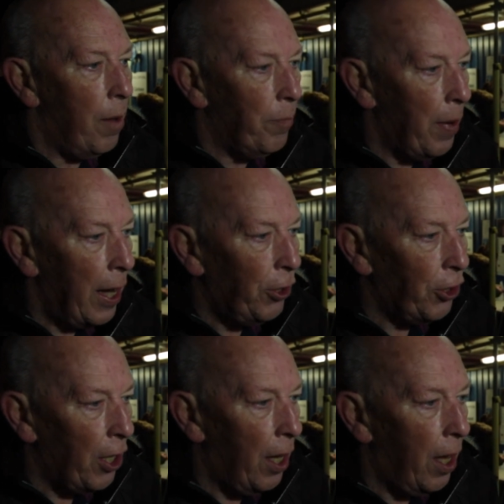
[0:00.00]

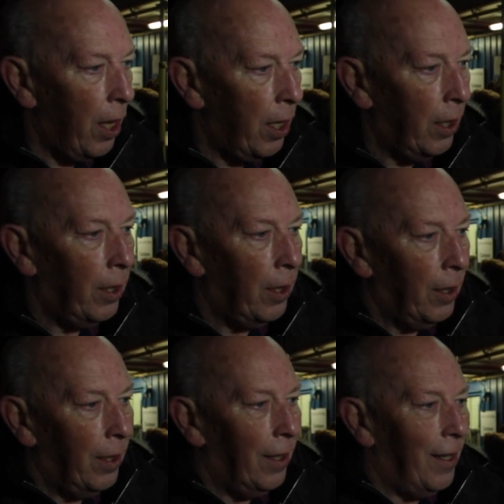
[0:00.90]
major
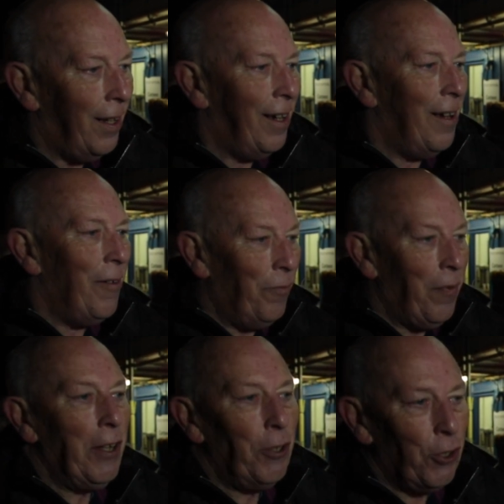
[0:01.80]

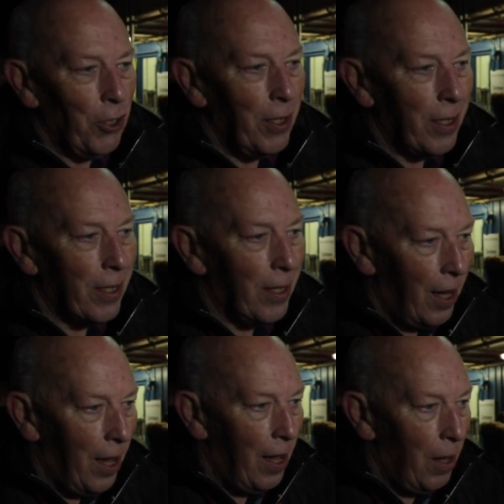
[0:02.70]
ventures
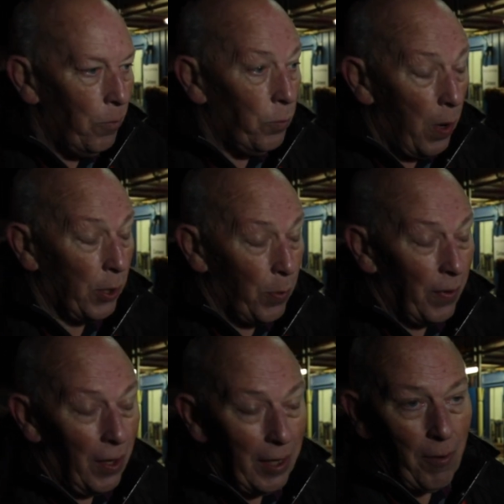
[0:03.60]
once
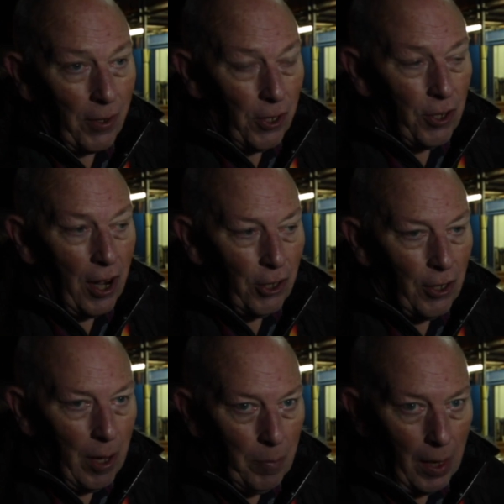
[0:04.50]
we've got our
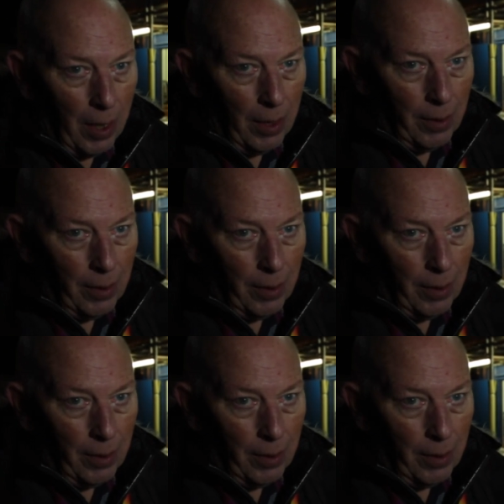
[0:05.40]
registration number.